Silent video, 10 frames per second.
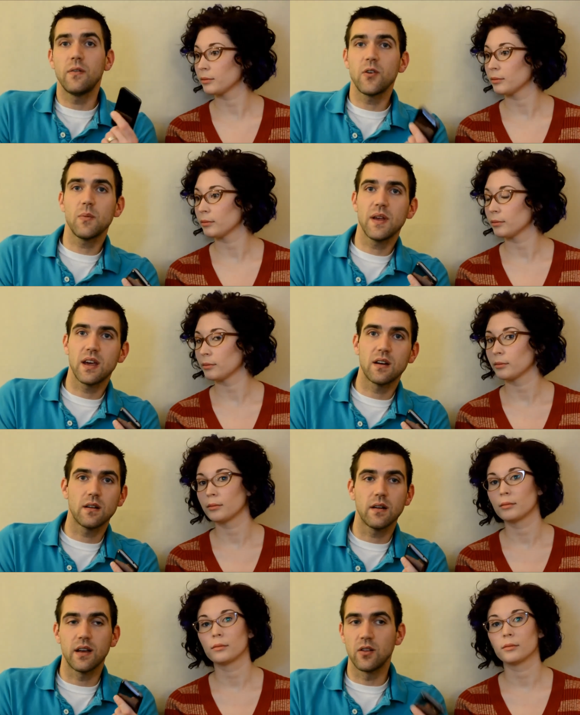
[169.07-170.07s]
Speaker 1: If you're a
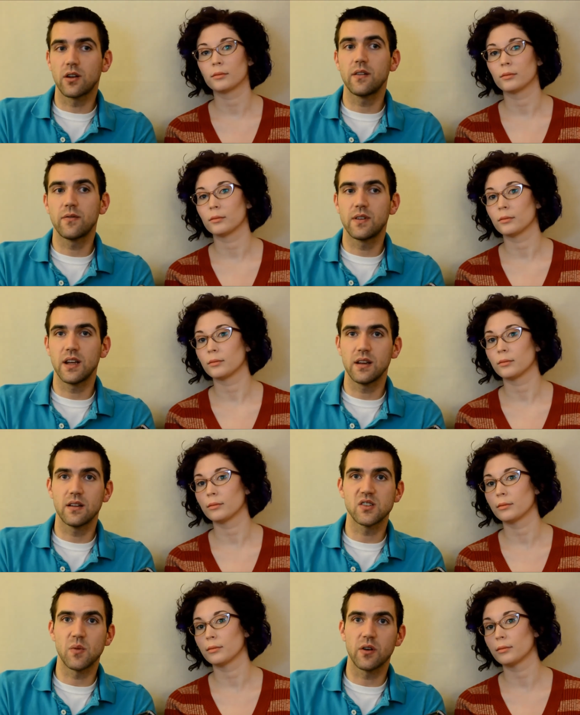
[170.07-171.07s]
beginner and looking to get into
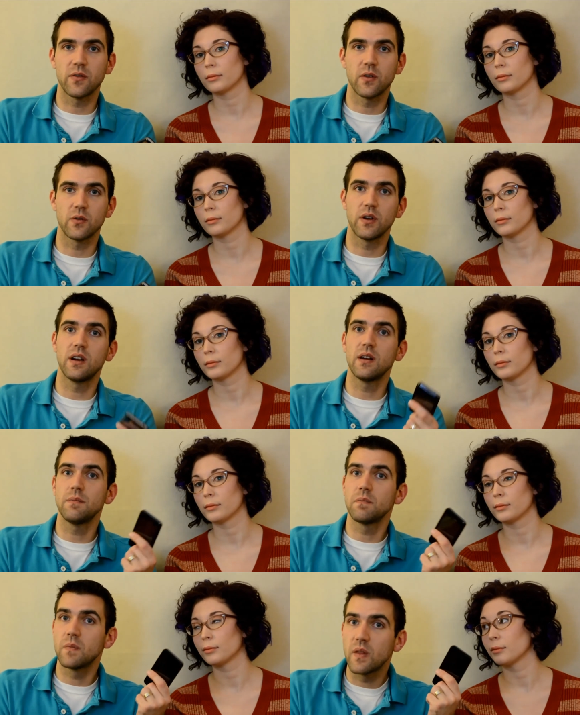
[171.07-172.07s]
the smartphone arena,
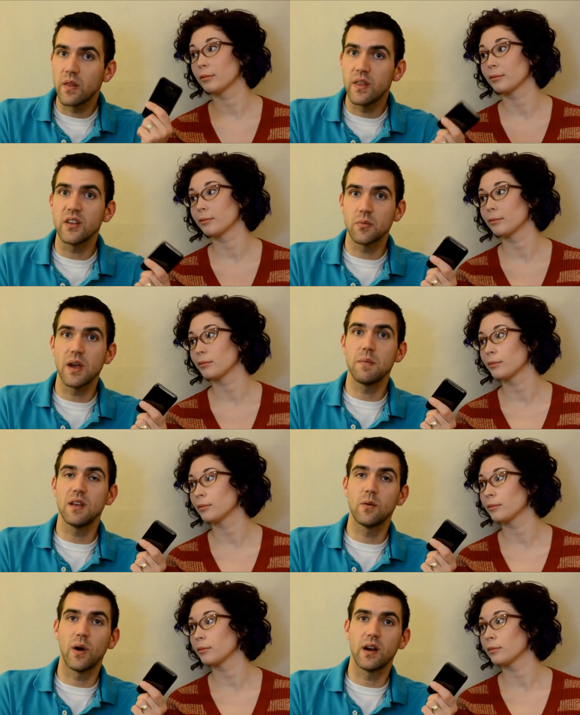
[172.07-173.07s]
this may
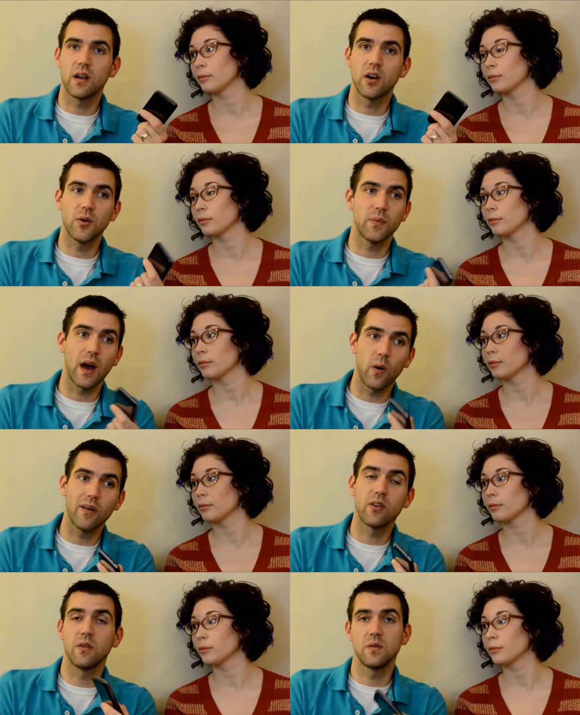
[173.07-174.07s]
be the way to go.
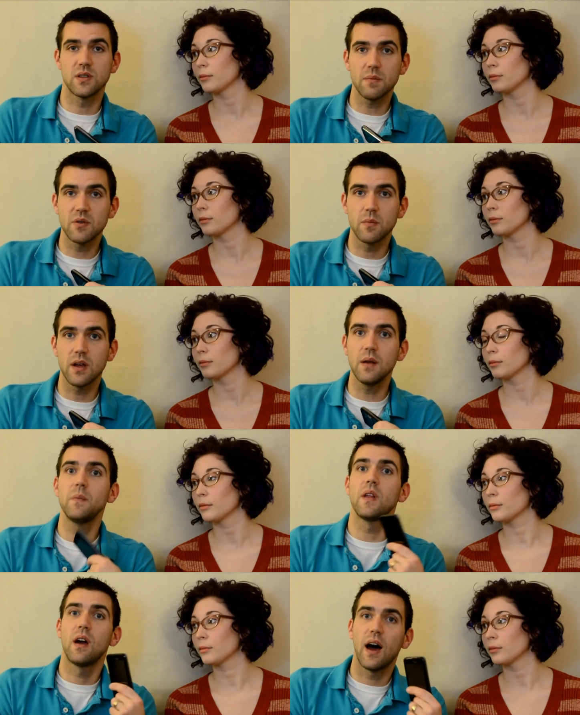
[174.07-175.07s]
However, it was up to me.
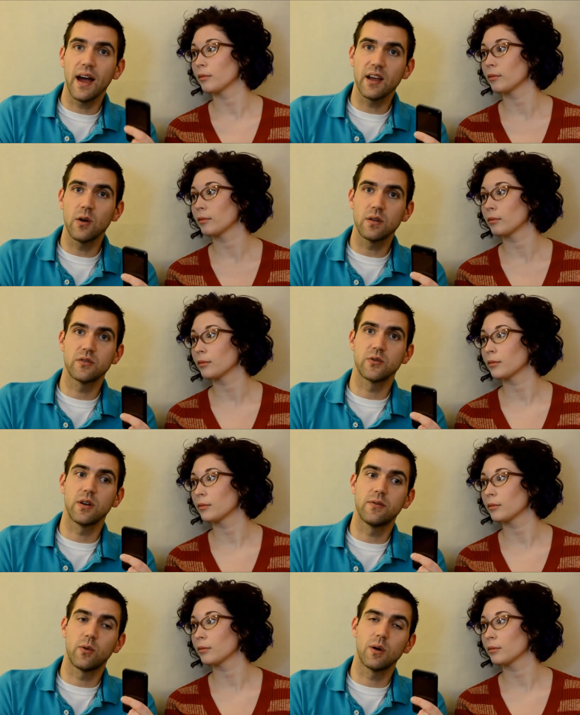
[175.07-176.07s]
I go with the
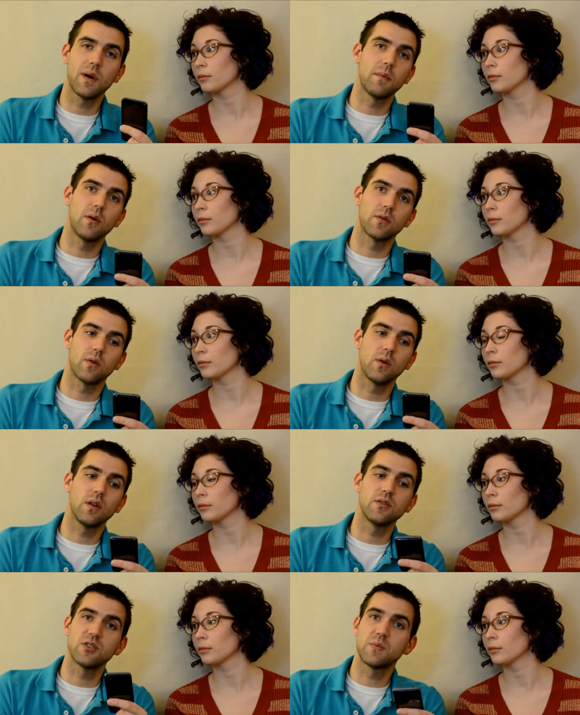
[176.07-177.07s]
Droid four by
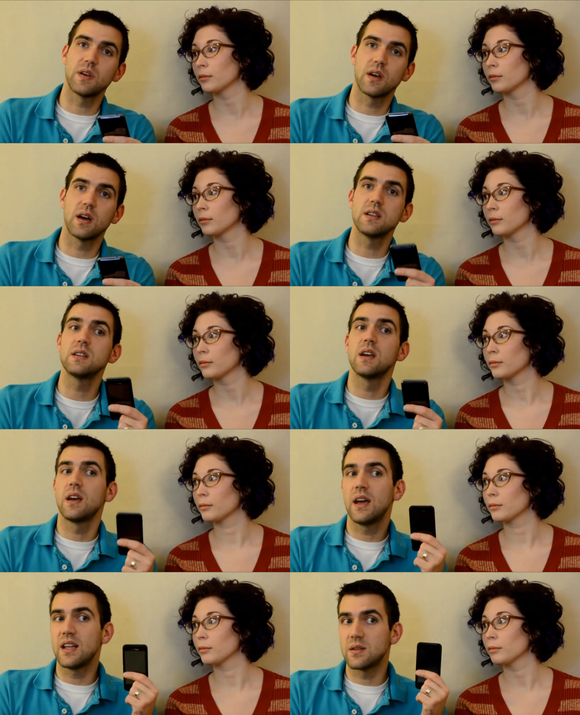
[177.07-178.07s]
Motorola just because
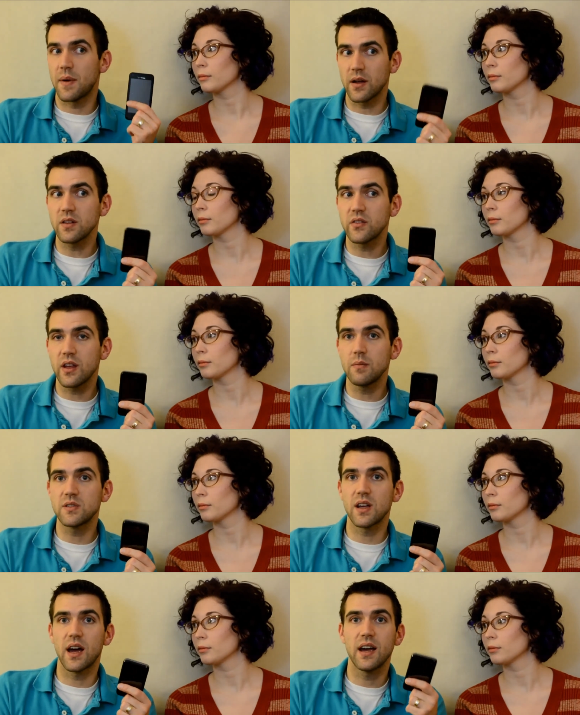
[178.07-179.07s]
it's about the same
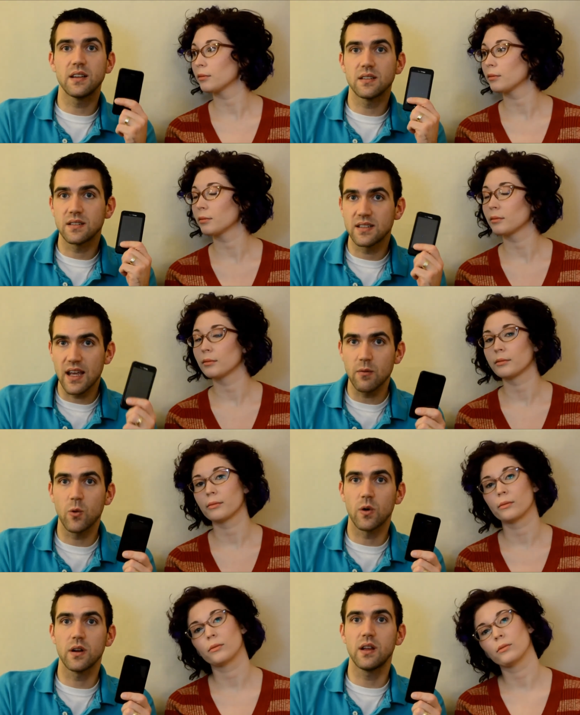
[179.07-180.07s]
size, same
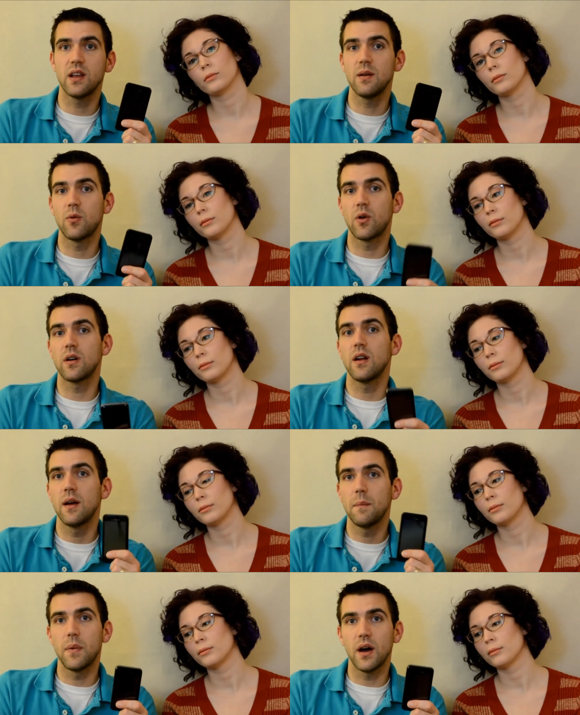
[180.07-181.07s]
QWERTY keyboard,
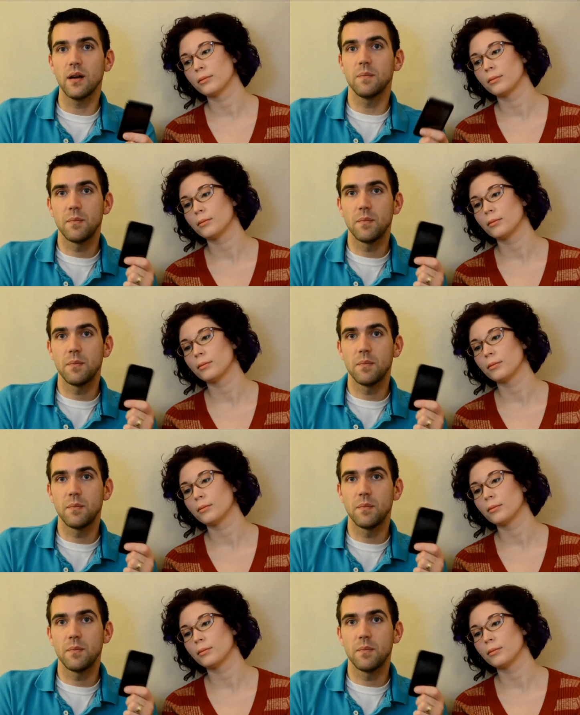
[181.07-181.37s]
but